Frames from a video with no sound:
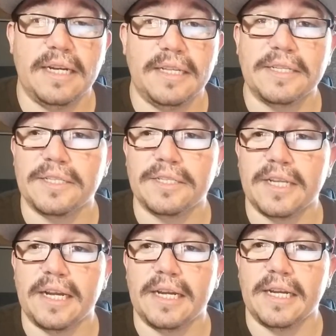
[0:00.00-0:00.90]
this is
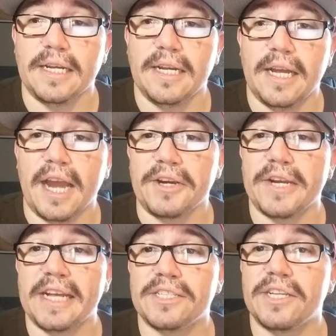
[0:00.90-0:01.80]

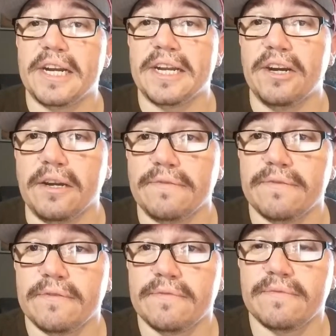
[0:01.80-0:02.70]
Hangarcat signing
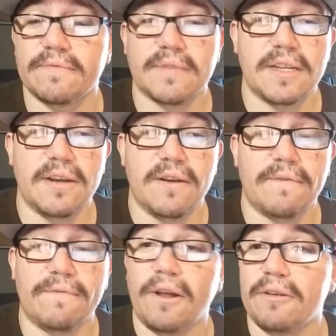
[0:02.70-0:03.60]
off.
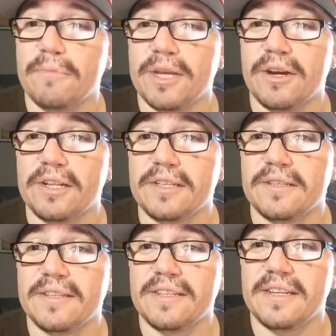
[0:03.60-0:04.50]
Follow me
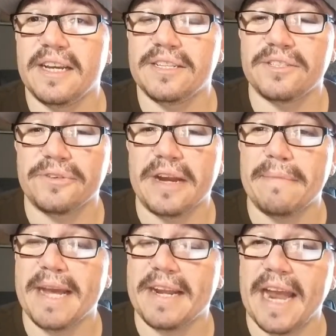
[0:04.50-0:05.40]
on
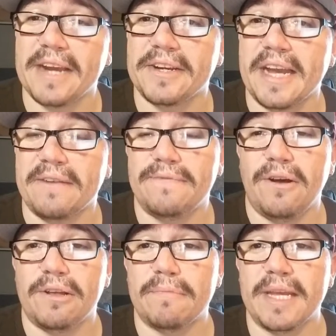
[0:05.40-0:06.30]
Instagram at Hangarcat.
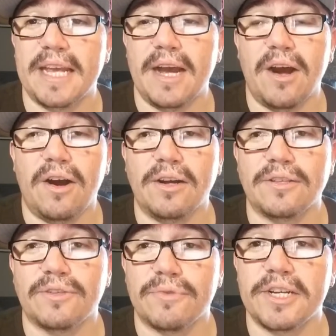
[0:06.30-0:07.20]
Follow me
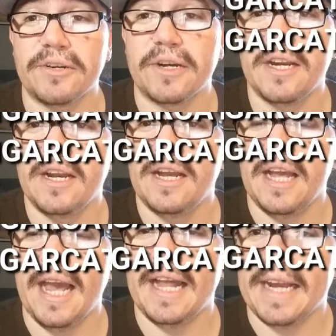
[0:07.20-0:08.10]
on Twitter
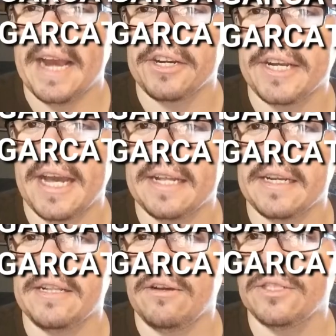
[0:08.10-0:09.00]
at Hangarcat,
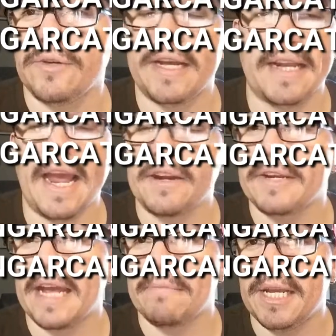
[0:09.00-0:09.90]
and also at
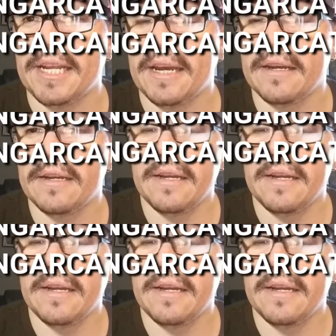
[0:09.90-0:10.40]
Hangarcatmedia,